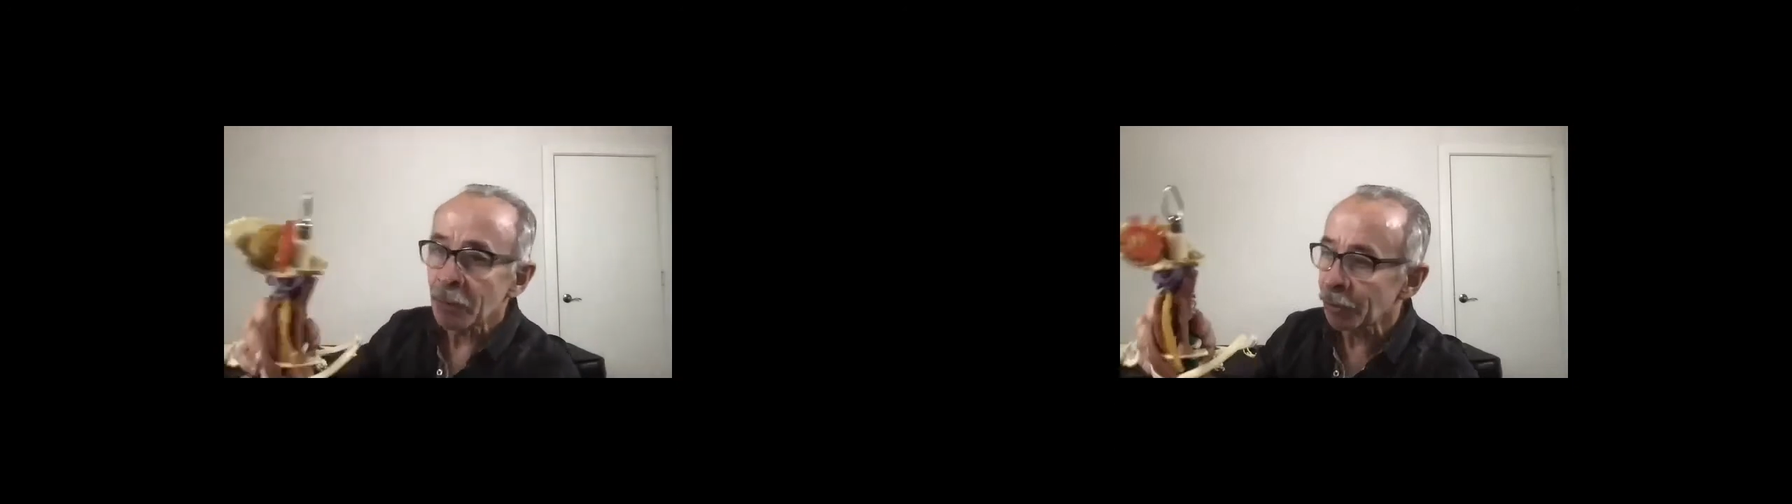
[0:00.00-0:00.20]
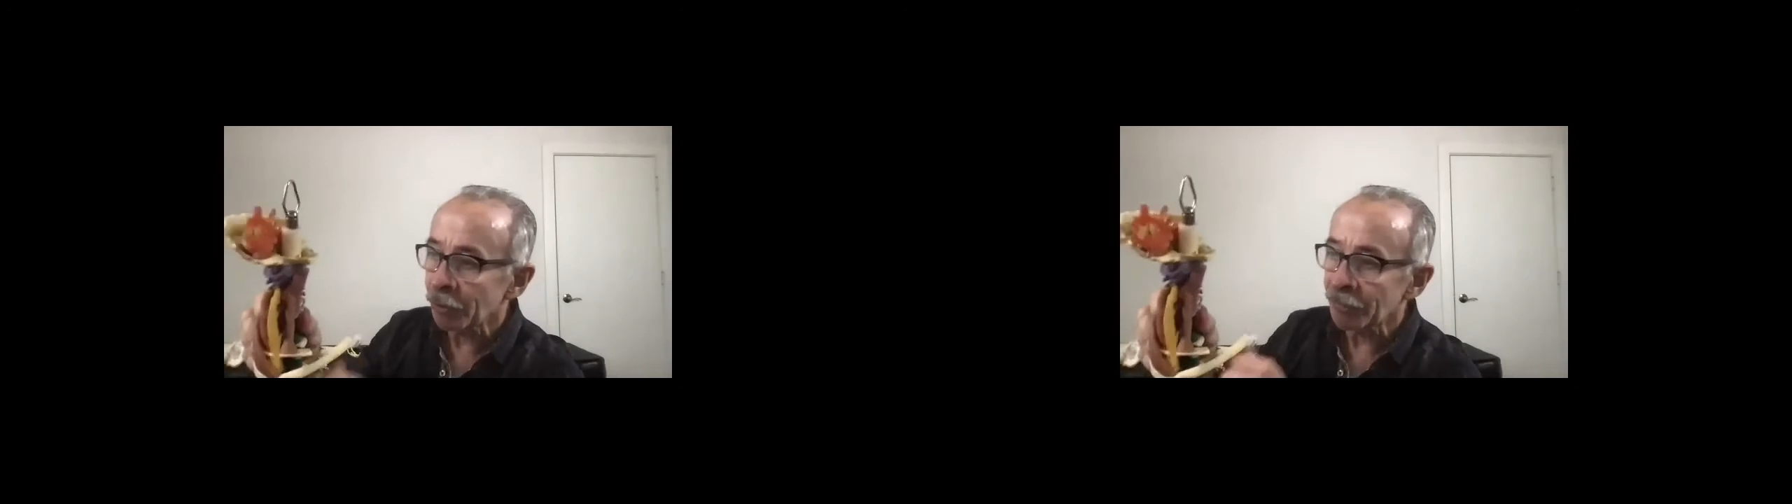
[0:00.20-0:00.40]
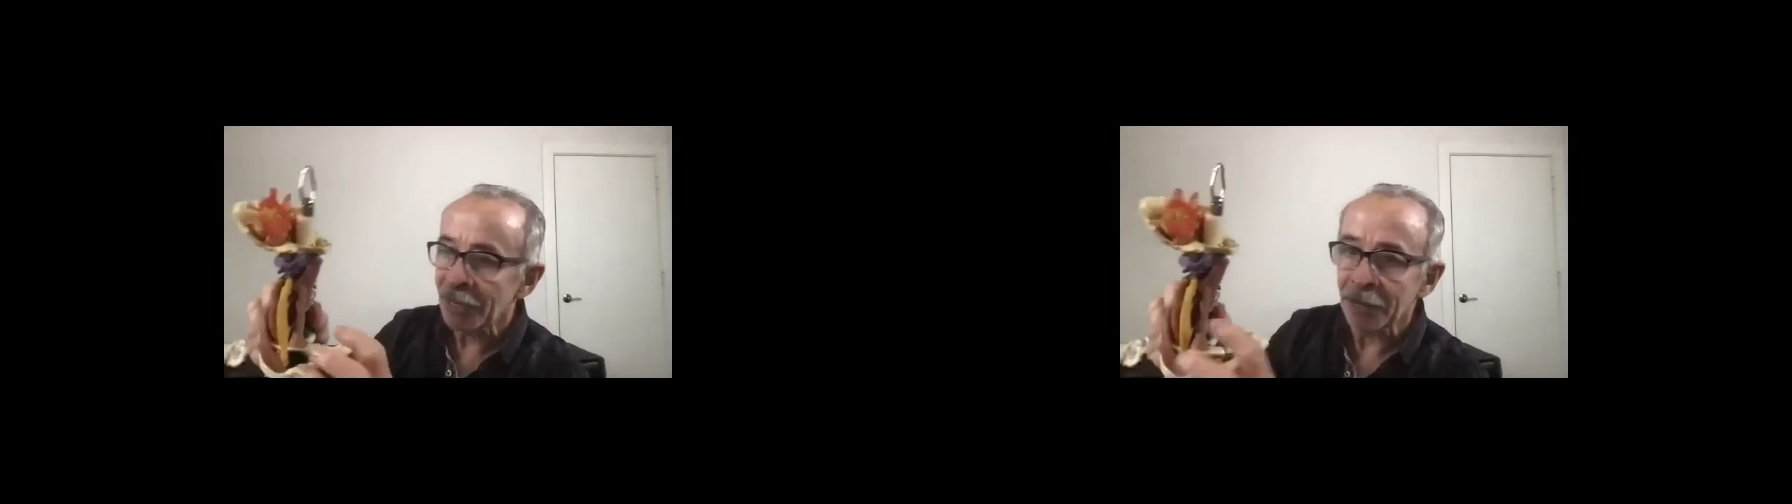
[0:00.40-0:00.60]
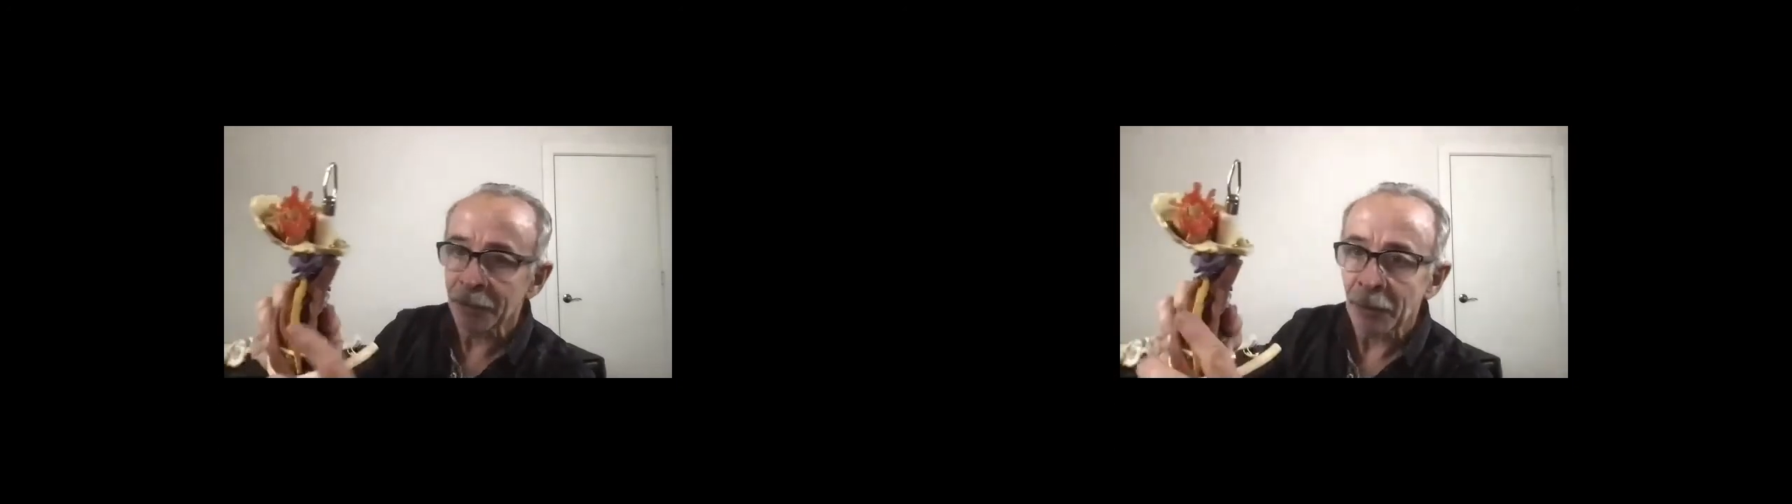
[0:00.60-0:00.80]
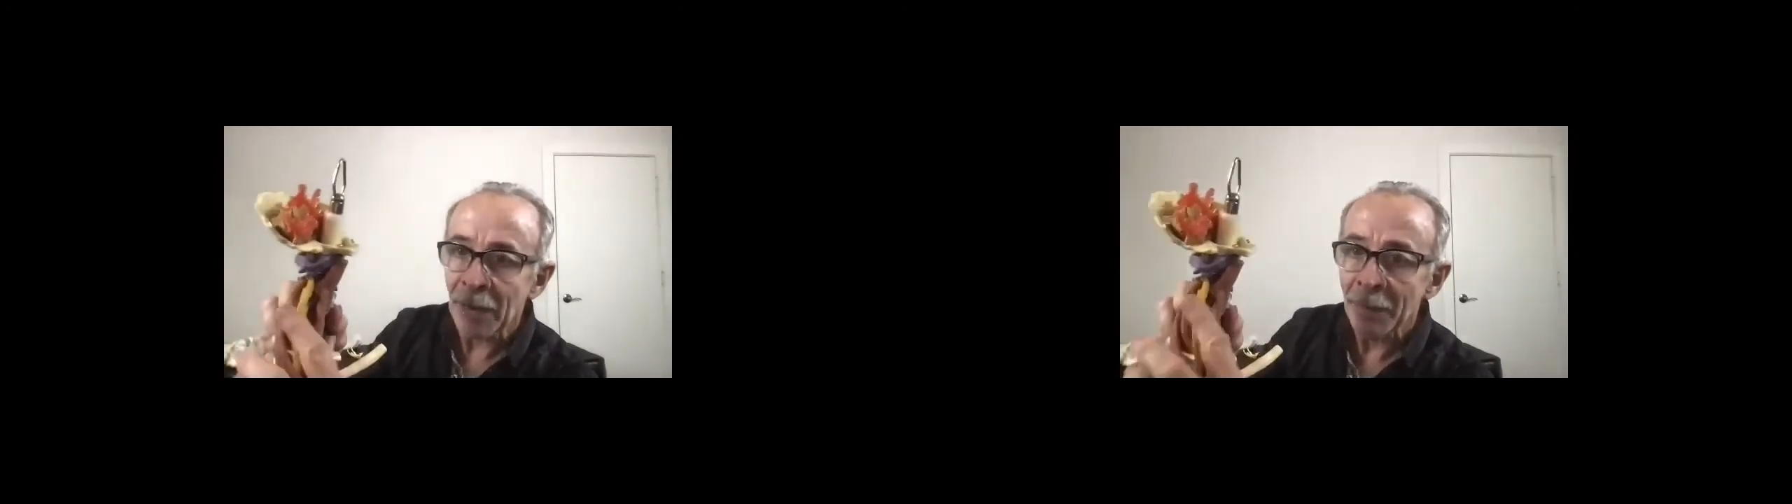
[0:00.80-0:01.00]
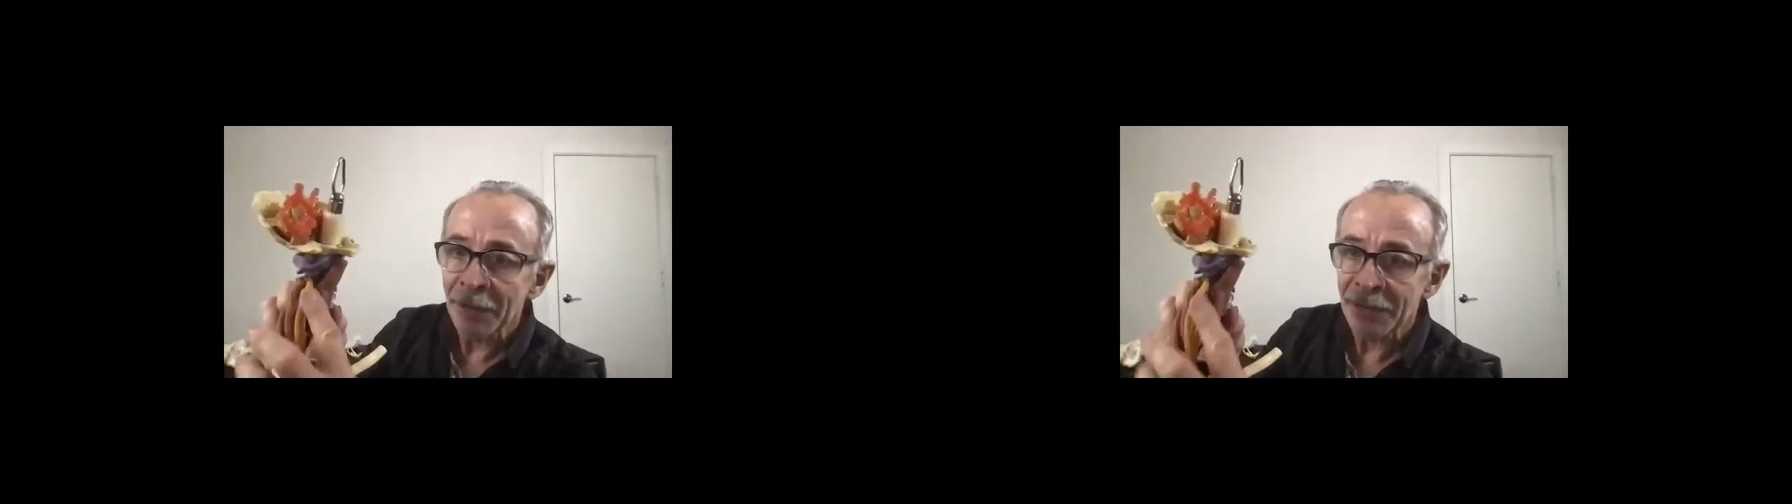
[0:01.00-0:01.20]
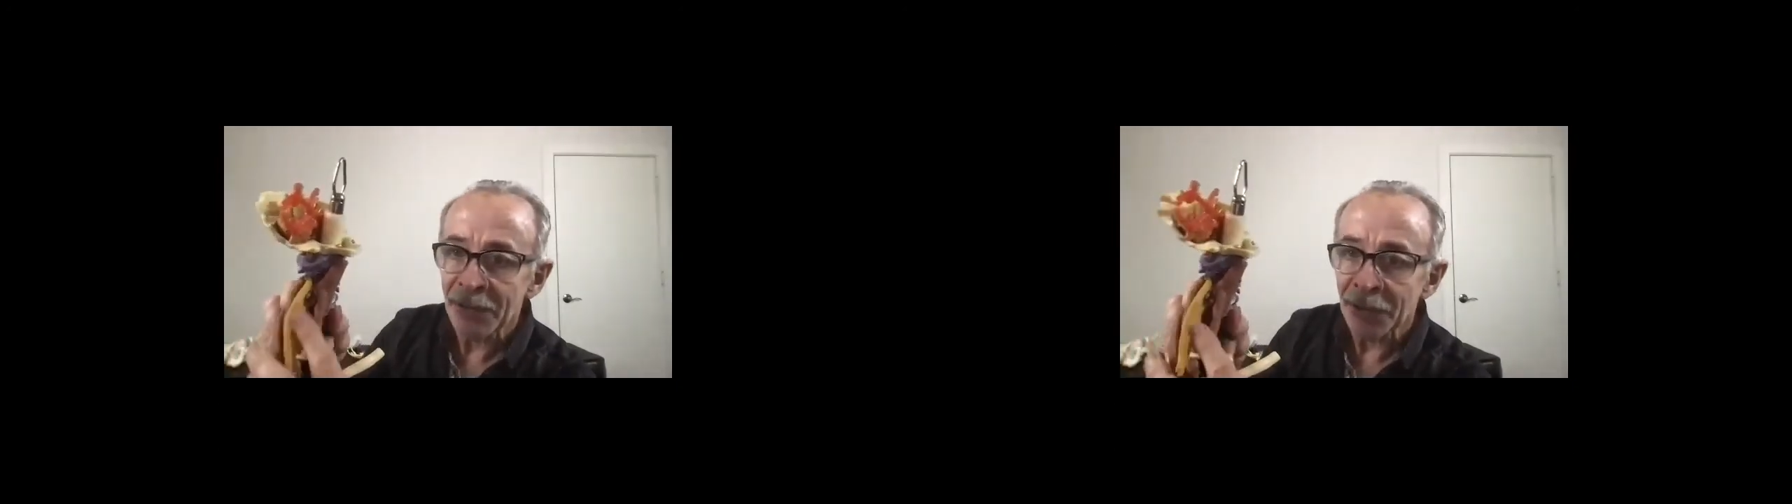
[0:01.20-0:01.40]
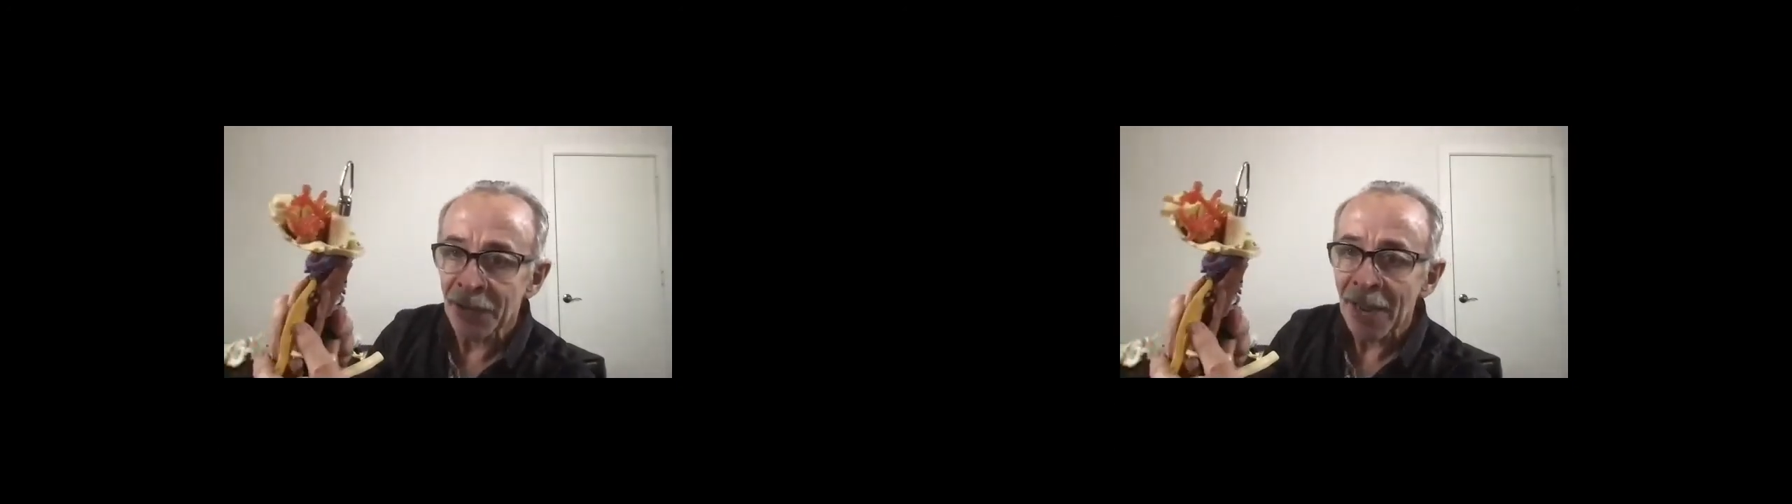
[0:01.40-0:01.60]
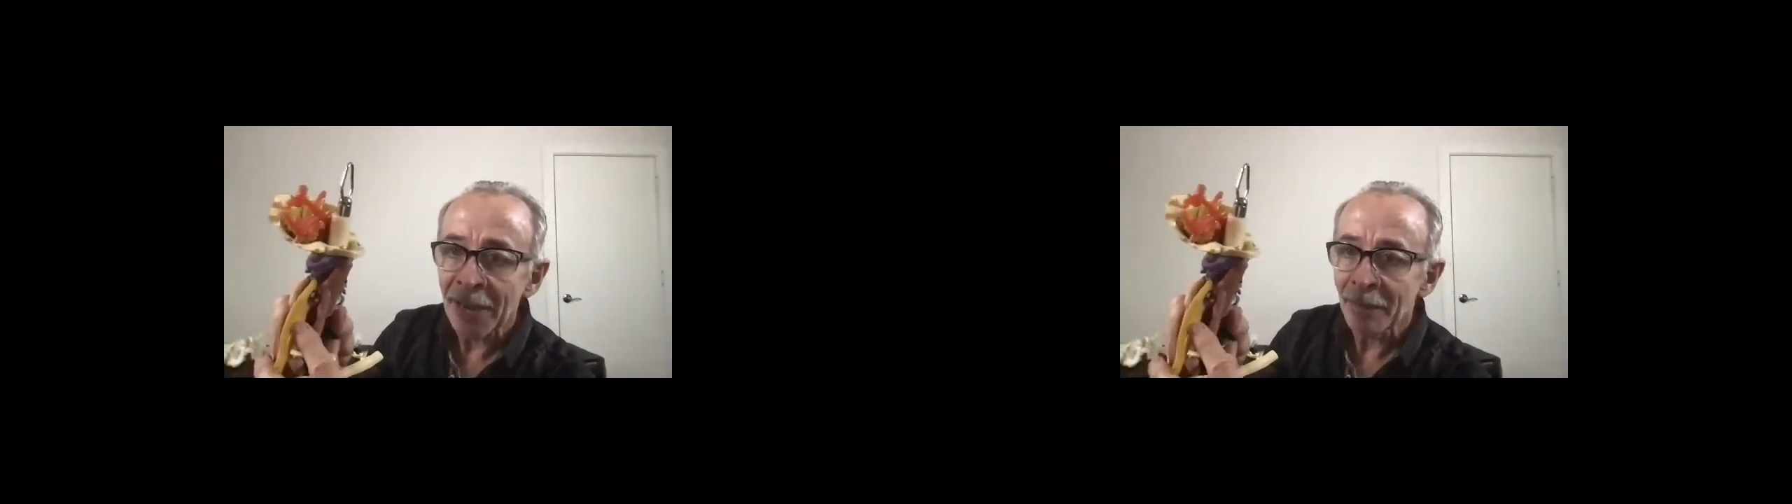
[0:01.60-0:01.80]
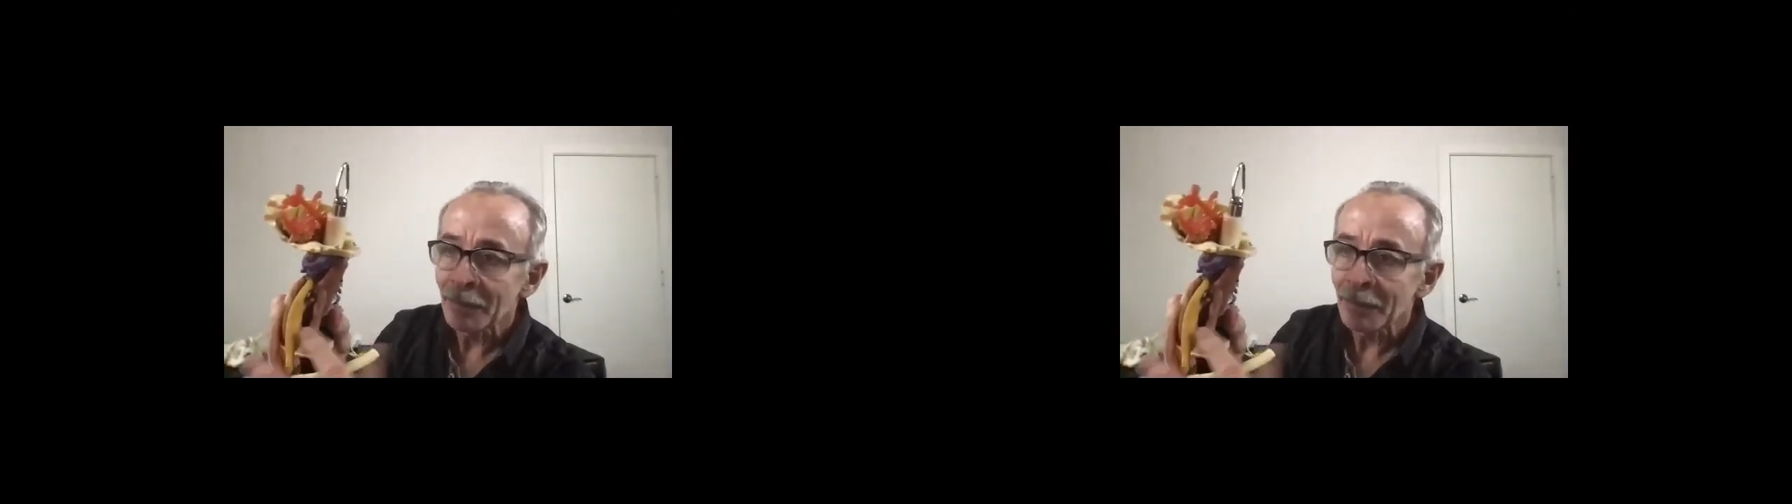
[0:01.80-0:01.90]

nerves get entrapped is in the neck,